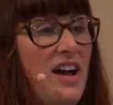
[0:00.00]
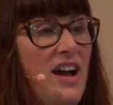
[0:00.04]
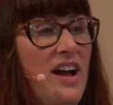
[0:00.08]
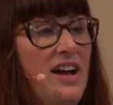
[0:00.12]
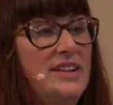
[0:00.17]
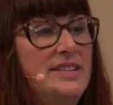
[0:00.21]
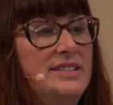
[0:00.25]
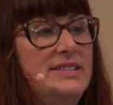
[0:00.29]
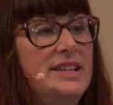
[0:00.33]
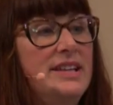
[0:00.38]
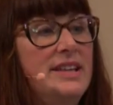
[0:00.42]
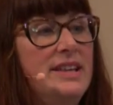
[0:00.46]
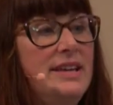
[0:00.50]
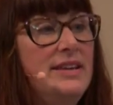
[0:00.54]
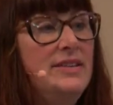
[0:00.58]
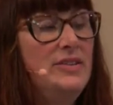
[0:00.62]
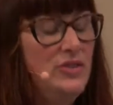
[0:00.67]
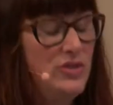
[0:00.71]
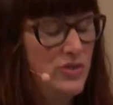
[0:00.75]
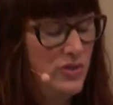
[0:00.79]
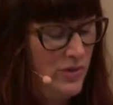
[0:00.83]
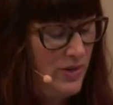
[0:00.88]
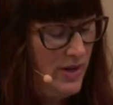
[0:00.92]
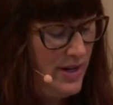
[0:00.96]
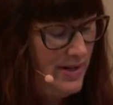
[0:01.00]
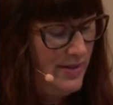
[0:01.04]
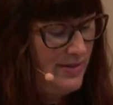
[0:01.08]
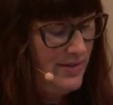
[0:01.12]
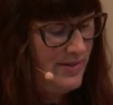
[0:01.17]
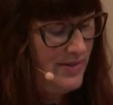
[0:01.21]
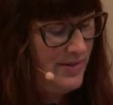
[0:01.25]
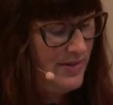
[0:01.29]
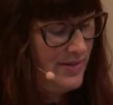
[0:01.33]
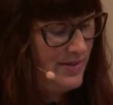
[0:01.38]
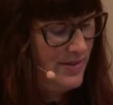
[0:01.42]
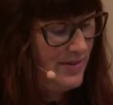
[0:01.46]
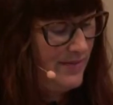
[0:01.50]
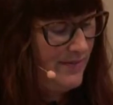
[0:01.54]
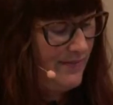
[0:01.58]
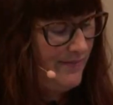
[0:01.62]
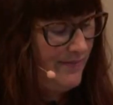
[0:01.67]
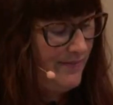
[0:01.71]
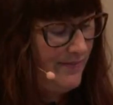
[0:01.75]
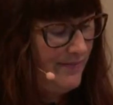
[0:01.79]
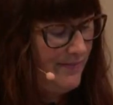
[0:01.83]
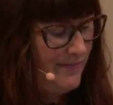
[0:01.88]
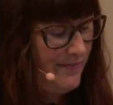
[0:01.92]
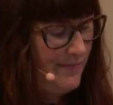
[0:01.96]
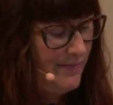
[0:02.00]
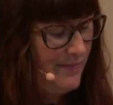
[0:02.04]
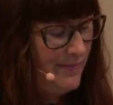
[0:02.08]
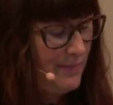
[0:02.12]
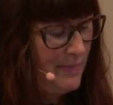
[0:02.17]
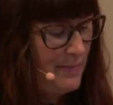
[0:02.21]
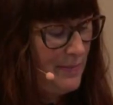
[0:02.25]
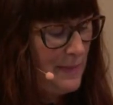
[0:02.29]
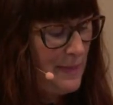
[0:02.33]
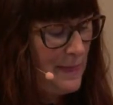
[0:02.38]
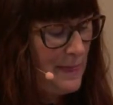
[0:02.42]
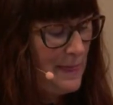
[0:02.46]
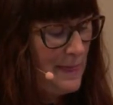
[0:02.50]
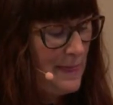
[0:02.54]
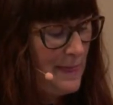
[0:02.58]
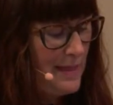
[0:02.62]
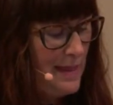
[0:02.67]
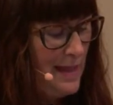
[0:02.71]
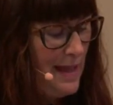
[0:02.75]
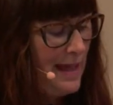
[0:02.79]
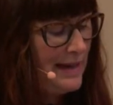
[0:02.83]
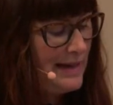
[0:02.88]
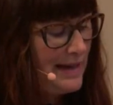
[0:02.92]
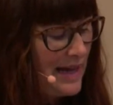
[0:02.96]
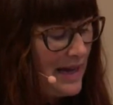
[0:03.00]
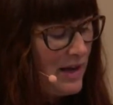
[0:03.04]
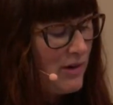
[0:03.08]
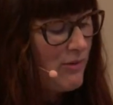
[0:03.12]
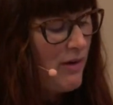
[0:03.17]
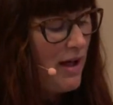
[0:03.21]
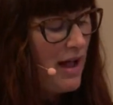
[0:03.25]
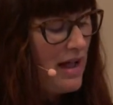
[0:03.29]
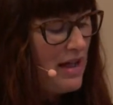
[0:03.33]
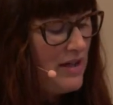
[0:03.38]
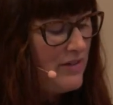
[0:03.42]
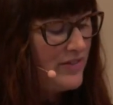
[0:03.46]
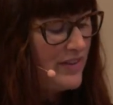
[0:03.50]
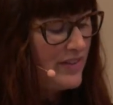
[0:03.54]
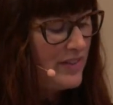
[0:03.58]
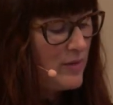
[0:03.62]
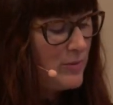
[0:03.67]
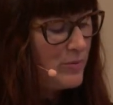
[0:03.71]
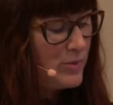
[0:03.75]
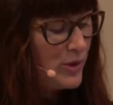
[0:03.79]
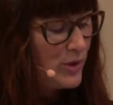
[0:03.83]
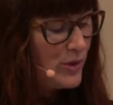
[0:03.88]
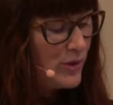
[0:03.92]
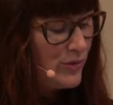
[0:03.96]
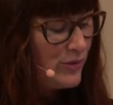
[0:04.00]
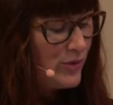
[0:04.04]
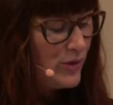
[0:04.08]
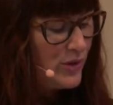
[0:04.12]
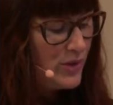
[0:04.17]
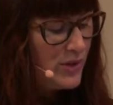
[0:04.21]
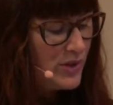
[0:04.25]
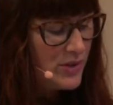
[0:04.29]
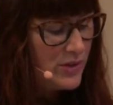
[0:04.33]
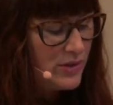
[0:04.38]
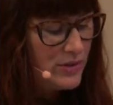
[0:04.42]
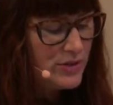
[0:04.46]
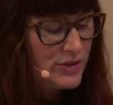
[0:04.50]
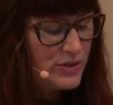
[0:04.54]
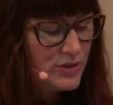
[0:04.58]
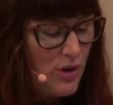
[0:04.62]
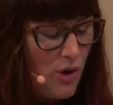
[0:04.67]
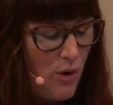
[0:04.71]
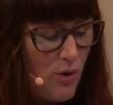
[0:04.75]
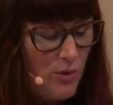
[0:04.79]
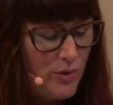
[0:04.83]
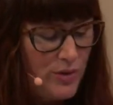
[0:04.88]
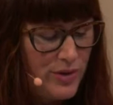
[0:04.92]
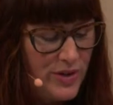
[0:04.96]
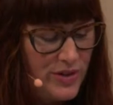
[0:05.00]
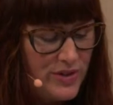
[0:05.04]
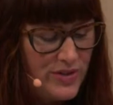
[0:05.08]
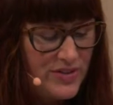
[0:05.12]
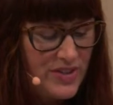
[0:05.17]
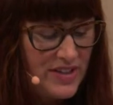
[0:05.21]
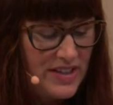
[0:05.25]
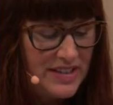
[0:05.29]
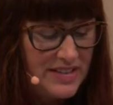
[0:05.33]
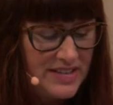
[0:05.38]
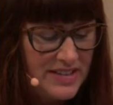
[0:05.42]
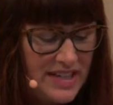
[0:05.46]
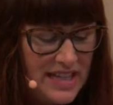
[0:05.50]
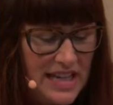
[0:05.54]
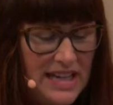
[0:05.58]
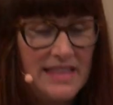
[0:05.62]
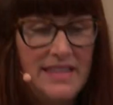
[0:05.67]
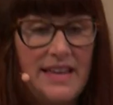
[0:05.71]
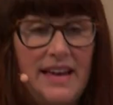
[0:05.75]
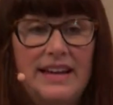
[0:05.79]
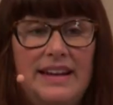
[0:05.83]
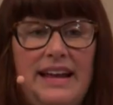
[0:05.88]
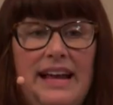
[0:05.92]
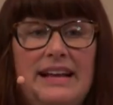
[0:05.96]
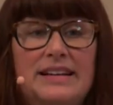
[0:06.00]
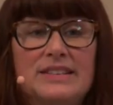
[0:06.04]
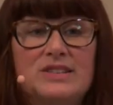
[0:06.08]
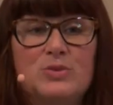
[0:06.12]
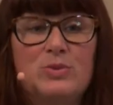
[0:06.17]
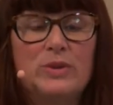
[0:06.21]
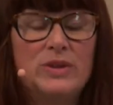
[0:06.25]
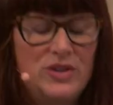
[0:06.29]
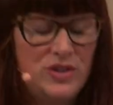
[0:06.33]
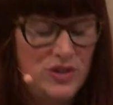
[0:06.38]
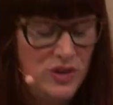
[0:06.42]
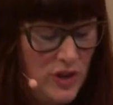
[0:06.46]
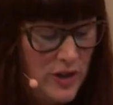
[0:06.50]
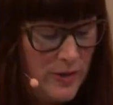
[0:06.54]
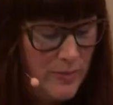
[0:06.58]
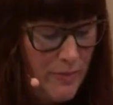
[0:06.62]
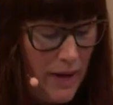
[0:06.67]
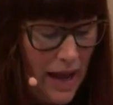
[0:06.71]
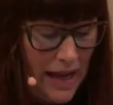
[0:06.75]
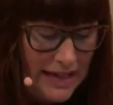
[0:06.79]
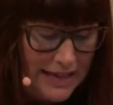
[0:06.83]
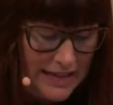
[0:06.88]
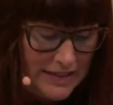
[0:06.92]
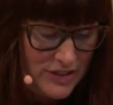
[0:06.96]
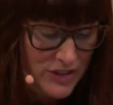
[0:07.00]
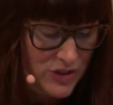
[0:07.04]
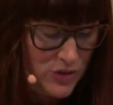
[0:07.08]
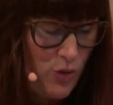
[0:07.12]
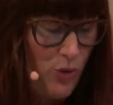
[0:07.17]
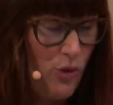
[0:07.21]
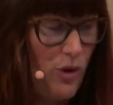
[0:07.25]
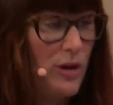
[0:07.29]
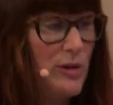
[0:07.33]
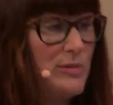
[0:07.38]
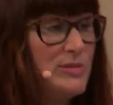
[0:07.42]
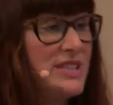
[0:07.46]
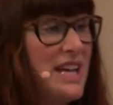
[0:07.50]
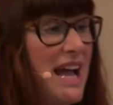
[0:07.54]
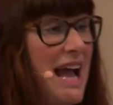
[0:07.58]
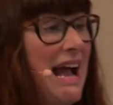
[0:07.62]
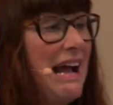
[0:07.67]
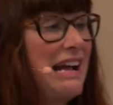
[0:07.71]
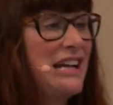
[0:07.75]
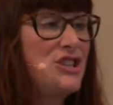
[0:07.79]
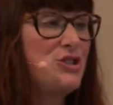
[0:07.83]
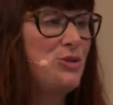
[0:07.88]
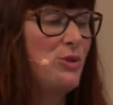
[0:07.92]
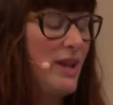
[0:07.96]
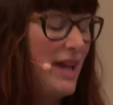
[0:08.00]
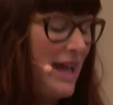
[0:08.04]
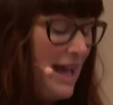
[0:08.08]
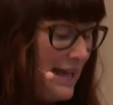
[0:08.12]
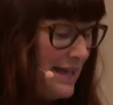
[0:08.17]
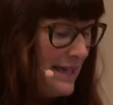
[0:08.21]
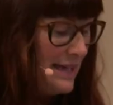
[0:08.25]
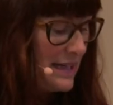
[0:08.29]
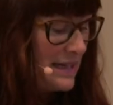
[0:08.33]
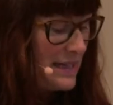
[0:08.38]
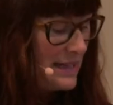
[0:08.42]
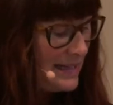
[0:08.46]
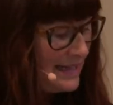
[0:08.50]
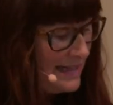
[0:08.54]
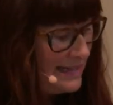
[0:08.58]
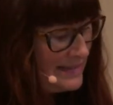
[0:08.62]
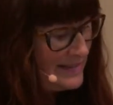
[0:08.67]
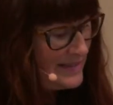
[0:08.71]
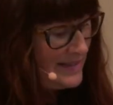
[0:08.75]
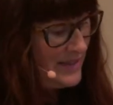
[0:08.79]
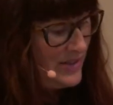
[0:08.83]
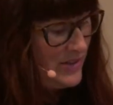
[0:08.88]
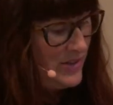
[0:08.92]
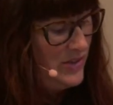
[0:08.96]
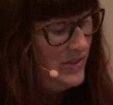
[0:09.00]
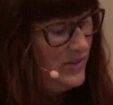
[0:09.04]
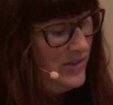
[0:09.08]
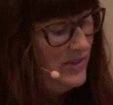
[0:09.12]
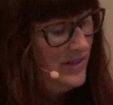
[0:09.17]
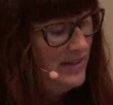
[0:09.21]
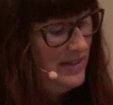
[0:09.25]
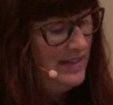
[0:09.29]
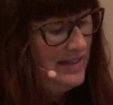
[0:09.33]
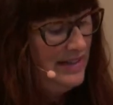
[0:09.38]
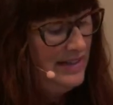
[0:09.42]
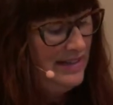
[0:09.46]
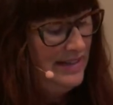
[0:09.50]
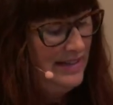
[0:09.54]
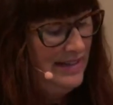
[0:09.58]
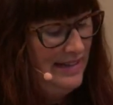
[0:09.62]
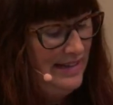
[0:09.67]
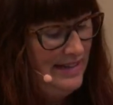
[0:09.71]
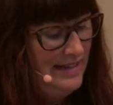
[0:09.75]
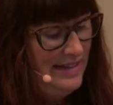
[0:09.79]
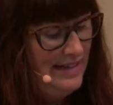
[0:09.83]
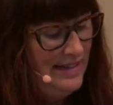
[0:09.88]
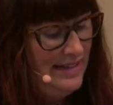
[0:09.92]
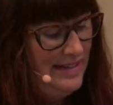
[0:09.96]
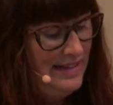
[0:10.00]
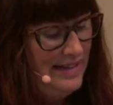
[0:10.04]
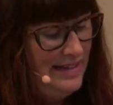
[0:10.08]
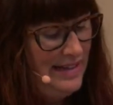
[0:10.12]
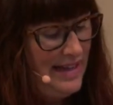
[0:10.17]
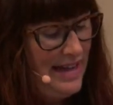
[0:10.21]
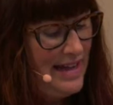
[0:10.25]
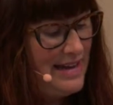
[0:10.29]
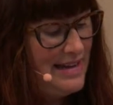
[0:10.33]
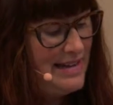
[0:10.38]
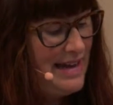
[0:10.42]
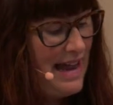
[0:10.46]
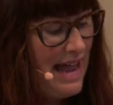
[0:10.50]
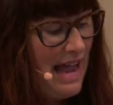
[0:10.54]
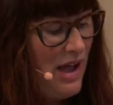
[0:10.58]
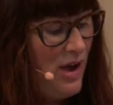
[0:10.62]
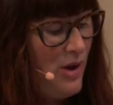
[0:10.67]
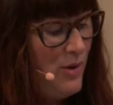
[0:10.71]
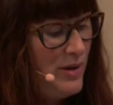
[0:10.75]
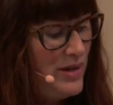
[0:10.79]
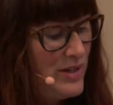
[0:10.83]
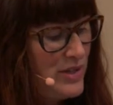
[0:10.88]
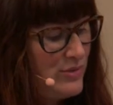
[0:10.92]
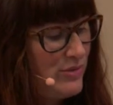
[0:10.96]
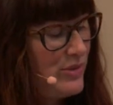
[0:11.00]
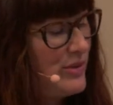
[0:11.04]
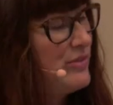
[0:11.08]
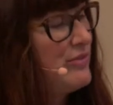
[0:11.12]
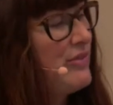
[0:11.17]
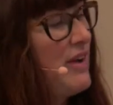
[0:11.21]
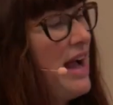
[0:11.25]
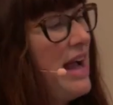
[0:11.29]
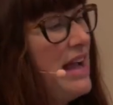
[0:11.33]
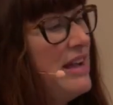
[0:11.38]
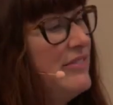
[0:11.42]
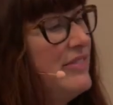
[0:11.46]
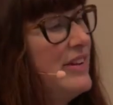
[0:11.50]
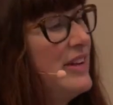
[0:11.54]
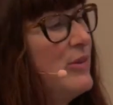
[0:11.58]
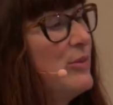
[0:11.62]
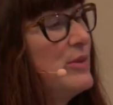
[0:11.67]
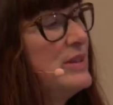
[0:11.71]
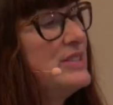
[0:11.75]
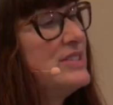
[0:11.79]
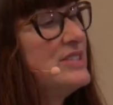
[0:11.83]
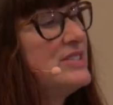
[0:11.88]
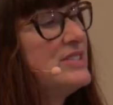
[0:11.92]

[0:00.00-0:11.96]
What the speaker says: God to these streets. And I arrived at the beautiful little stone UCC that has withstood many storms, actual and ecclesial, and now is reviving with